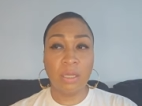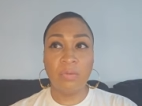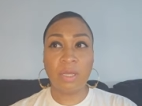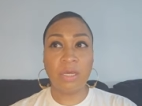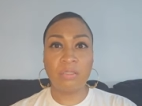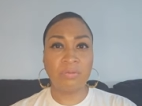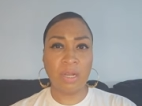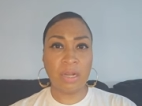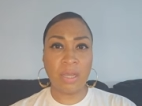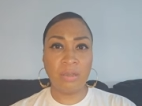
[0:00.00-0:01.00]
Because
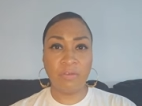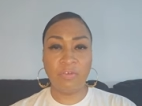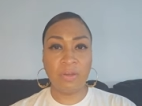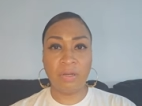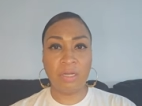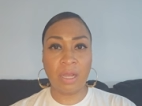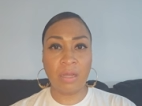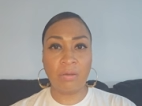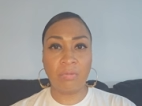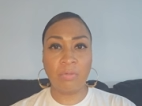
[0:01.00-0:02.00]
right now you're figuring
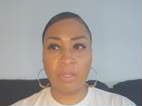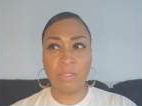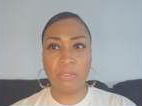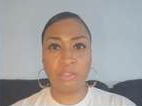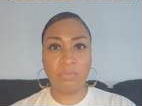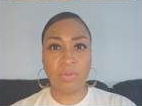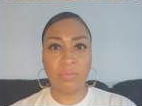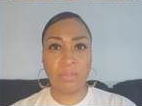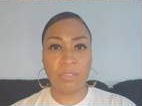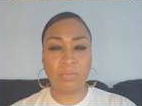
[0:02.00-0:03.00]
out whether you should be
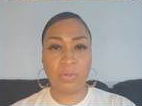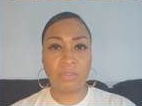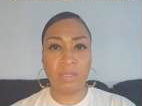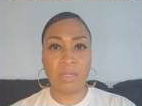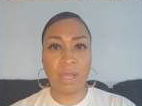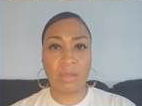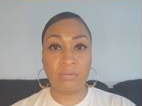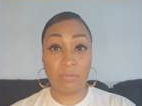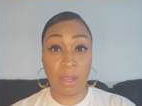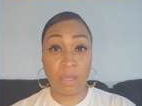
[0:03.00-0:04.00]
with this person or not,
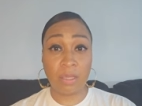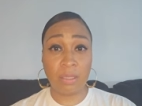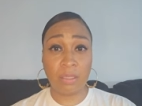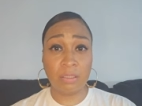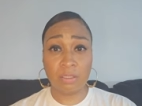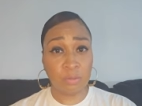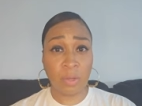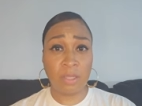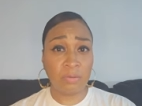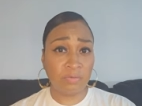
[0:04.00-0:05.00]
right? This is
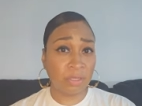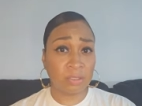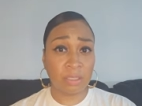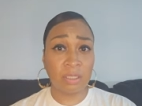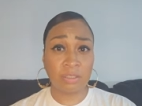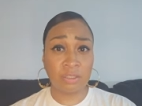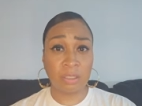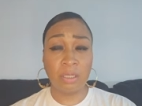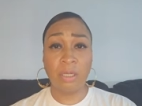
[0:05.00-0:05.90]
why you fucking said the shit